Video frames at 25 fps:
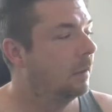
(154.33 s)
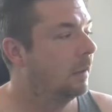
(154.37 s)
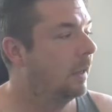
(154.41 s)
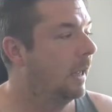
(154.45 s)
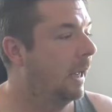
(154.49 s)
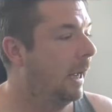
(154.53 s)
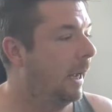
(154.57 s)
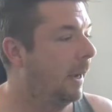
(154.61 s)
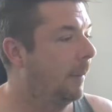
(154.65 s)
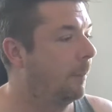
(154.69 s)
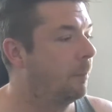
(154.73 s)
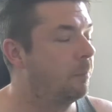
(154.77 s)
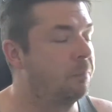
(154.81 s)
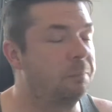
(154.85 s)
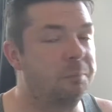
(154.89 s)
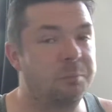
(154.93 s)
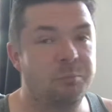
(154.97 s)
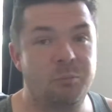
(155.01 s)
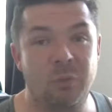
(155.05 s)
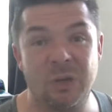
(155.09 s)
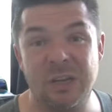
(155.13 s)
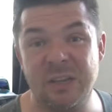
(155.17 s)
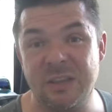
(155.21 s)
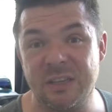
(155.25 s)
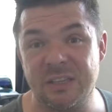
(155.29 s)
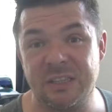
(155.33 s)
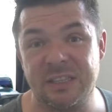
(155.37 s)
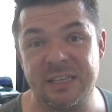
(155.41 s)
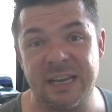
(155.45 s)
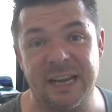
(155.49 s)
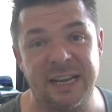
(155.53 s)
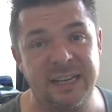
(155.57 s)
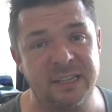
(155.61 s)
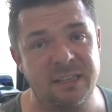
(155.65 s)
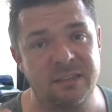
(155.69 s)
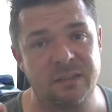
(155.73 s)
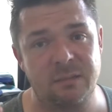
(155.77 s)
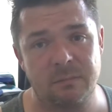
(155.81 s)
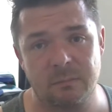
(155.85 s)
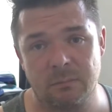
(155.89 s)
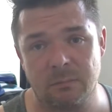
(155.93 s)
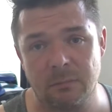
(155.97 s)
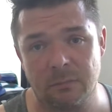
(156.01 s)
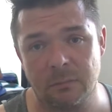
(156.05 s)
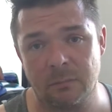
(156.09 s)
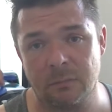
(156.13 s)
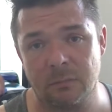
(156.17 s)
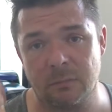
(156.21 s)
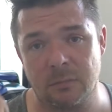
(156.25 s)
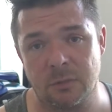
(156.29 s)
Um, but in the states,
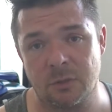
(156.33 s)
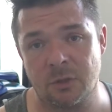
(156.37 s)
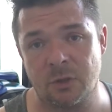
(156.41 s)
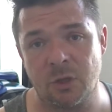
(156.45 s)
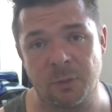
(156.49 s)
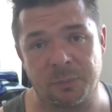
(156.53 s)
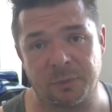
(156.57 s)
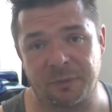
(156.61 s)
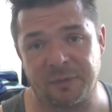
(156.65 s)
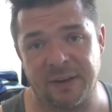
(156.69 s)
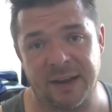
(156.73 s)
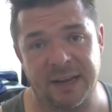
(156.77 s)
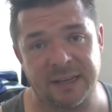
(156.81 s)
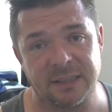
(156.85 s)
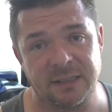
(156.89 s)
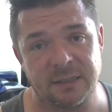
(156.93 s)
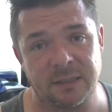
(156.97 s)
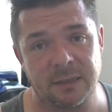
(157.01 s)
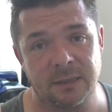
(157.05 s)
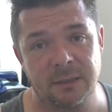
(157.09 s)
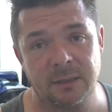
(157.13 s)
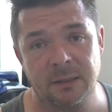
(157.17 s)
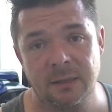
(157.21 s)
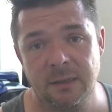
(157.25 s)
super fast.